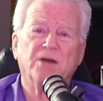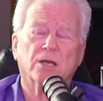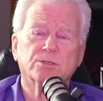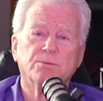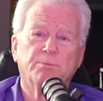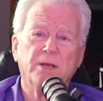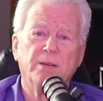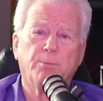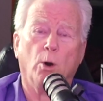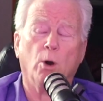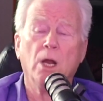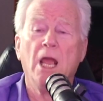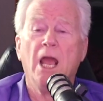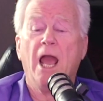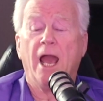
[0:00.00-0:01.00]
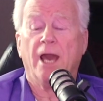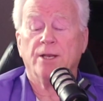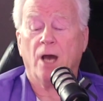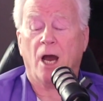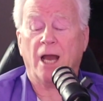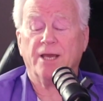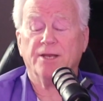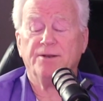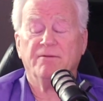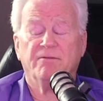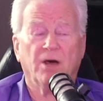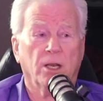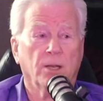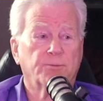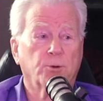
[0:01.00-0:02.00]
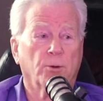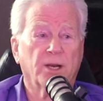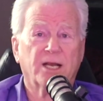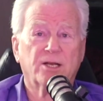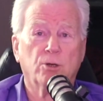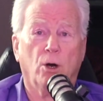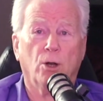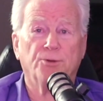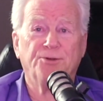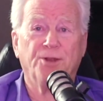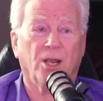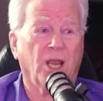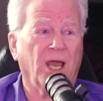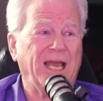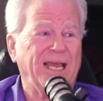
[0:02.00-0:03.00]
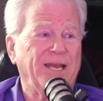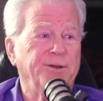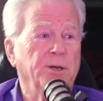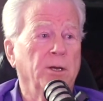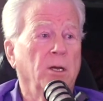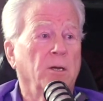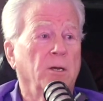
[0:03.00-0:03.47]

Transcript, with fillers: thousand people, and I had developed what I called delayed